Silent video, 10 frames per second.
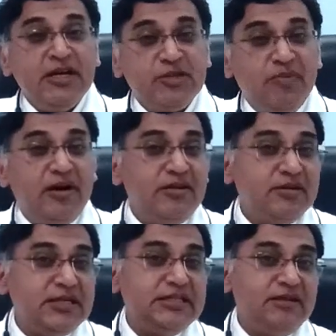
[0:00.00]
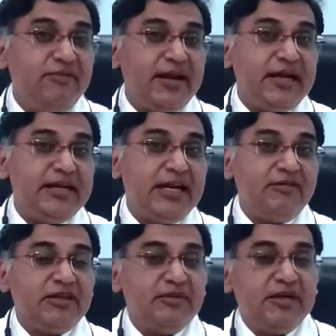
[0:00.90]
Spondylosis is the wear and tear
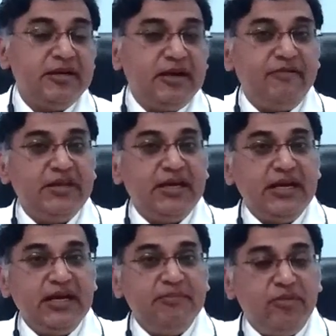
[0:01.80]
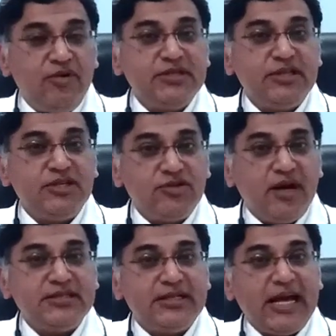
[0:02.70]
of the bones and the
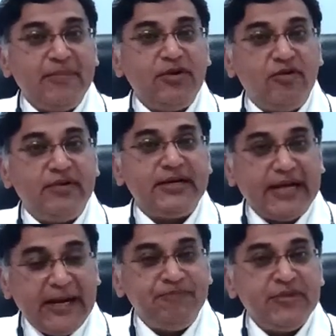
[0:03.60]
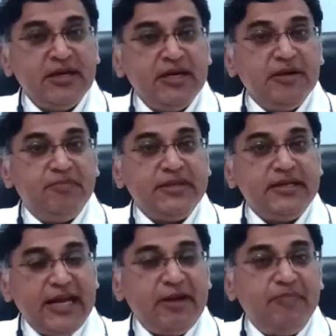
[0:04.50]
joints that happen over time. But the
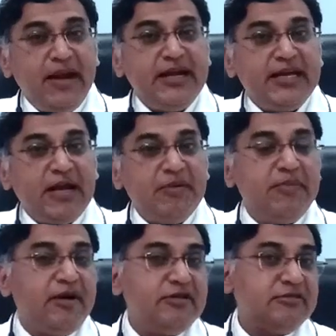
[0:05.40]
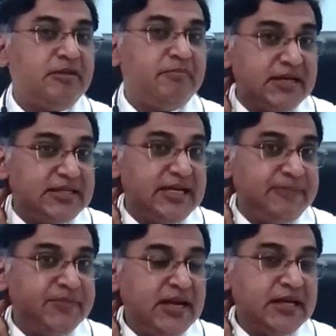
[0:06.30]
neck pain can be because of the
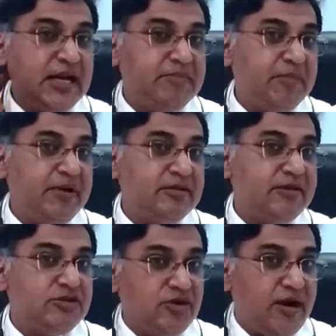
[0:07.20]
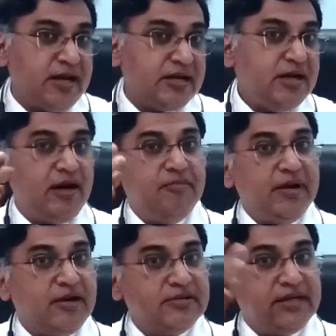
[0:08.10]
muscle, can be because of the joint,
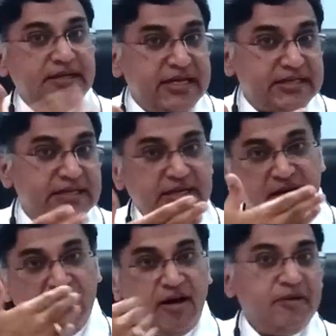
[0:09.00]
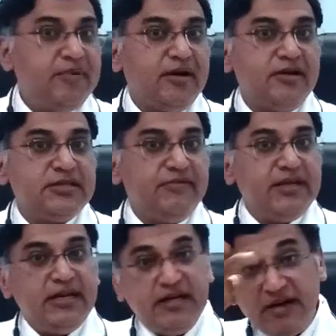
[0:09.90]
because of the disc, or because of the
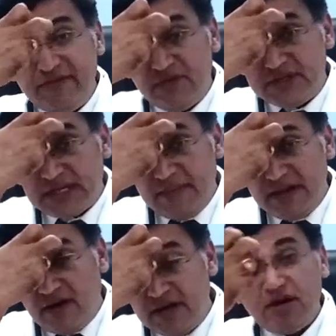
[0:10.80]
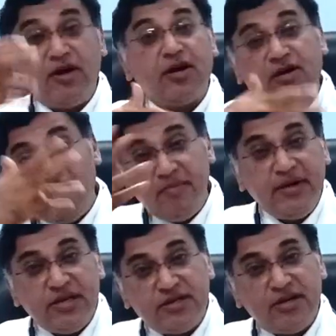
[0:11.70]
nerve roots coming out, or a
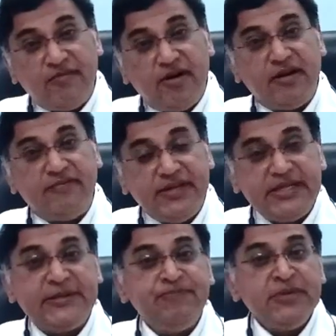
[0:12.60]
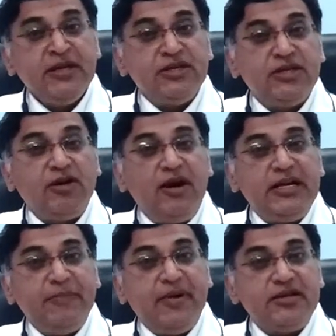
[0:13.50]
combination of all of this. So it all
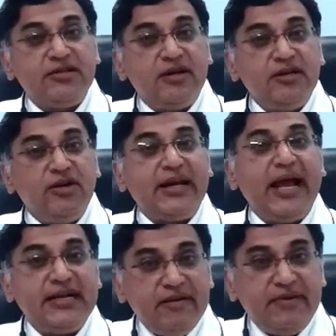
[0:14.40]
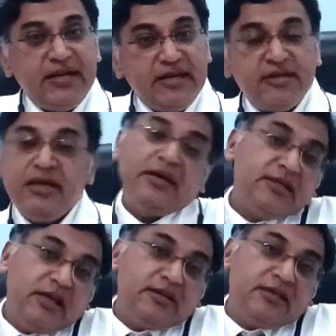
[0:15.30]
depends on your activities,
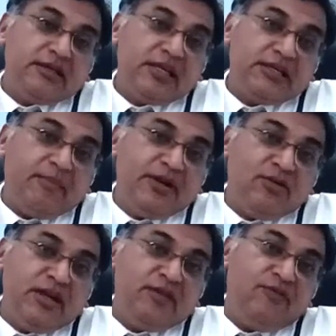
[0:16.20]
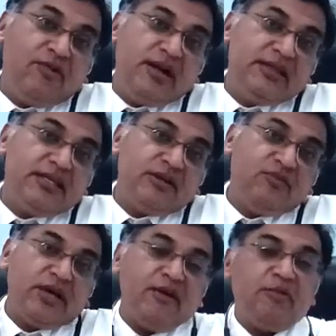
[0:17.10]
like somebody holding the phone like this and
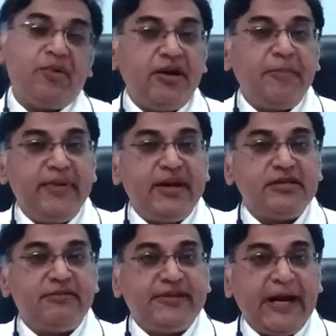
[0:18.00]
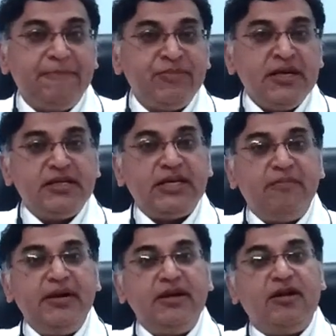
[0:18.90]
working for prolonged periods of time,
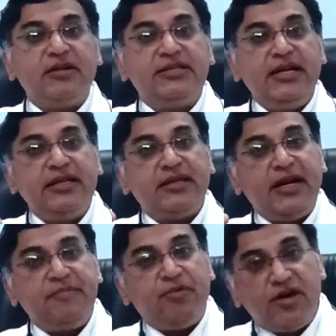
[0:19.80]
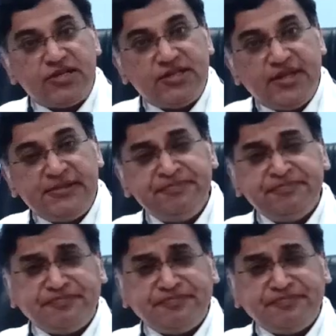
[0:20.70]
somebody not sitting in the right posture,